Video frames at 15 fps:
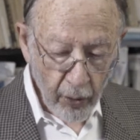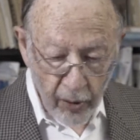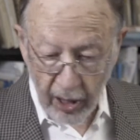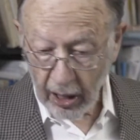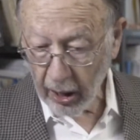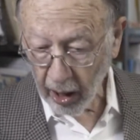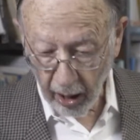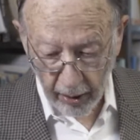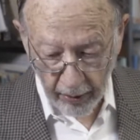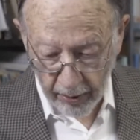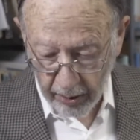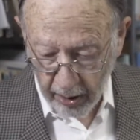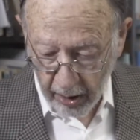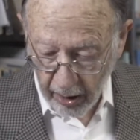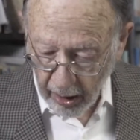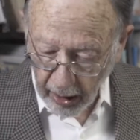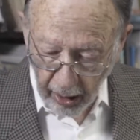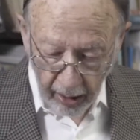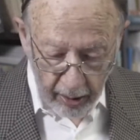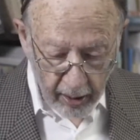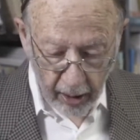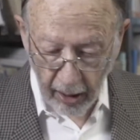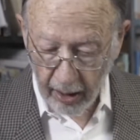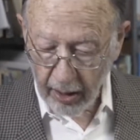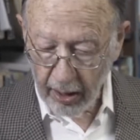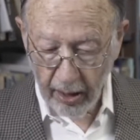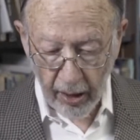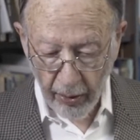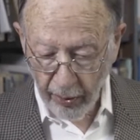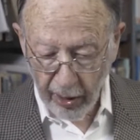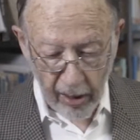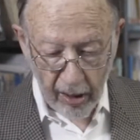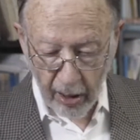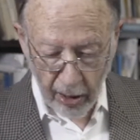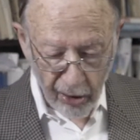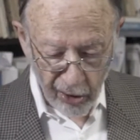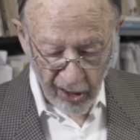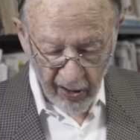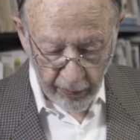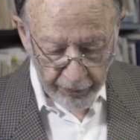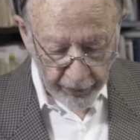scholars today take serious issue,